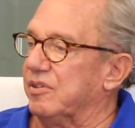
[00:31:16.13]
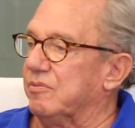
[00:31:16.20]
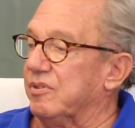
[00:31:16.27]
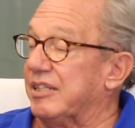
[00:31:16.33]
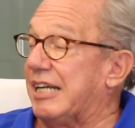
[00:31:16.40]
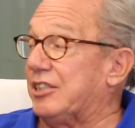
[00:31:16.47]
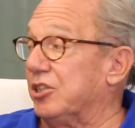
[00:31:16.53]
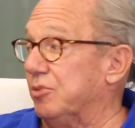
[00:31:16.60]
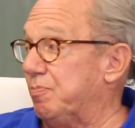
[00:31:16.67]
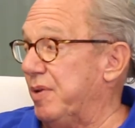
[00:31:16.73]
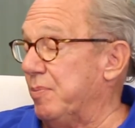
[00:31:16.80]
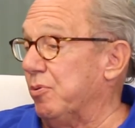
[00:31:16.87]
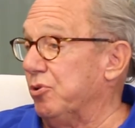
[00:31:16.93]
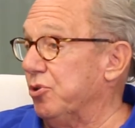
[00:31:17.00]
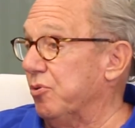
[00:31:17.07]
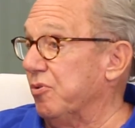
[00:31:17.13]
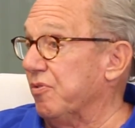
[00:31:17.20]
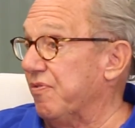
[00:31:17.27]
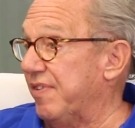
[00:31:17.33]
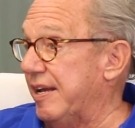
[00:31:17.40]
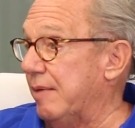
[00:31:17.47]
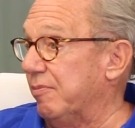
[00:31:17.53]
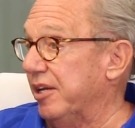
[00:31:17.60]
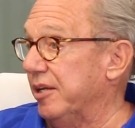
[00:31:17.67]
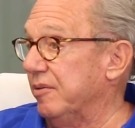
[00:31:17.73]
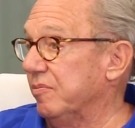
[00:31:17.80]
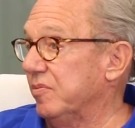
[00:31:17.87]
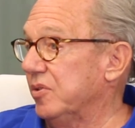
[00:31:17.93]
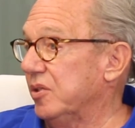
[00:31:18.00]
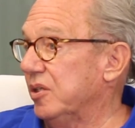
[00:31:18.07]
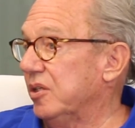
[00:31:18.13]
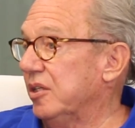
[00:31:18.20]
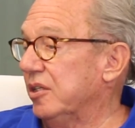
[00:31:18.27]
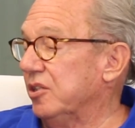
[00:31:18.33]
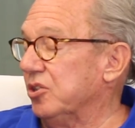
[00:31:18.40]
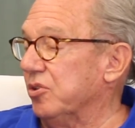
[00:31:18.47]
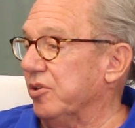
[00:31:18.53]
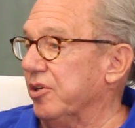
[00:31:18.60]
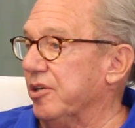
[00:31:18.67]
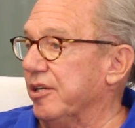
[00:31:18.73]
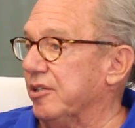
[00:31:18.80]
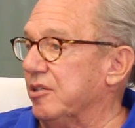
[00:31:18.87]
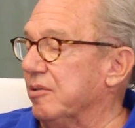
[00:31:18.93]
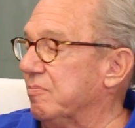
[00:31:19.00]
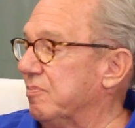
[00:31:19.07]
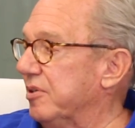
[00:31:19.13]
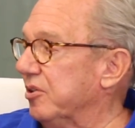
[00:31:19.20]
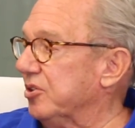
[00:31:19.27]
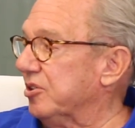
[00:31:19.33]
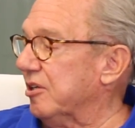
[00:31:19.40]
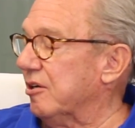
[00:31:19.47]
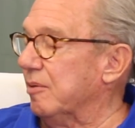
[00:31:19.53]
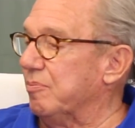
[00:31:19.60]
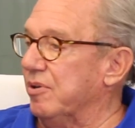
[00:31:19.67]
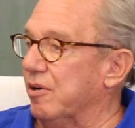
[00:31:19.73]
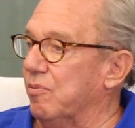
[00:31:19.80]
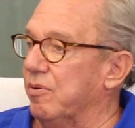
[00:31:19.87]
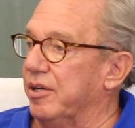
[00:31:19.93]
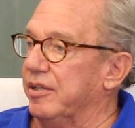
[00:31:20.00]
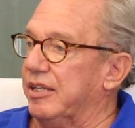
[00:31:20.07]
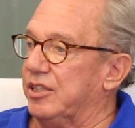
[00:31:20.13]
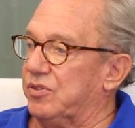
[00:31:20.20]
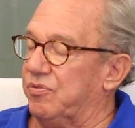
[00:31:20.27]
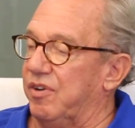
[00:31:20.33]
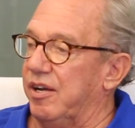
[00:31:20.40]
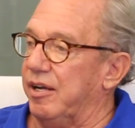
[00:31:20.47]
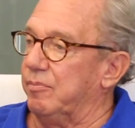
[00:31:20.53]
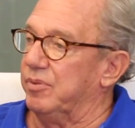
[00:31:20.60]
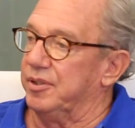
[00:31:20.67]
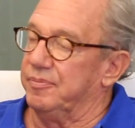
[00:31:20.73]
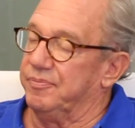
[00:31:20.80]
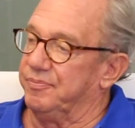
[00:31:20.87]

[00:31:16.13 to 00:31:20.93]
Lots of people do it with family, so they'll get their startup that way, and that's fine. But